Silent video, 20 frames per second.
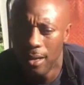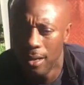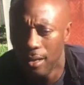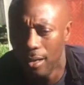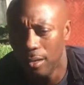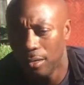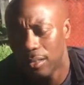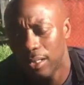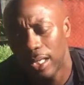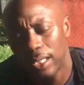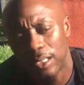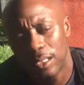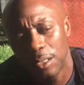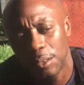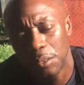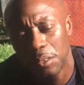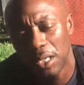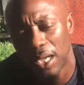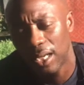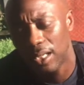It only takes
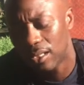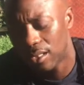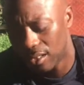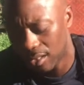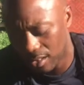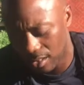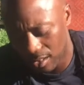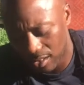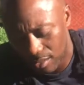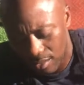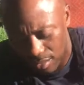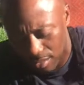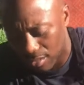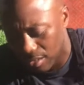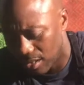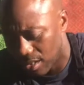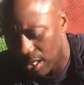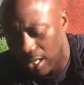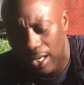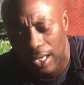two seconds to,
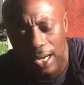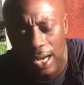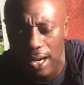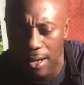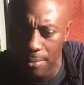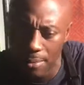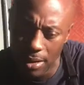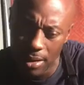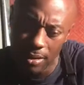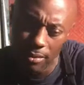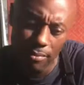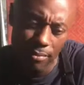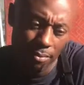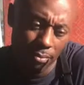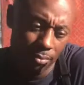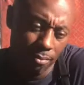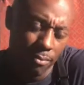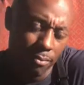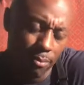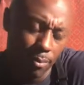to say a comment,
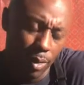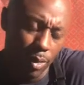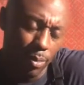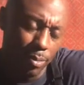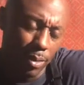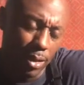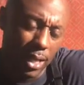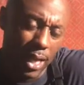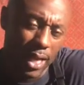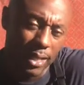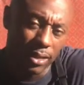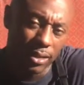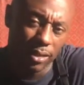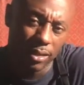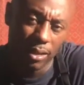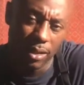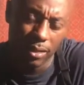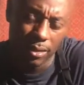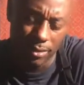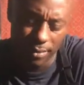boom, you got
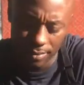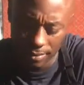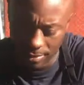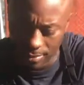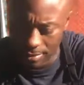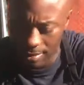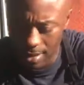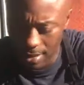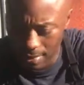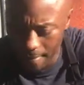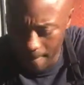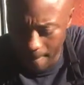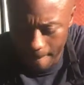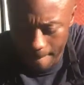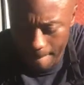yourself, right?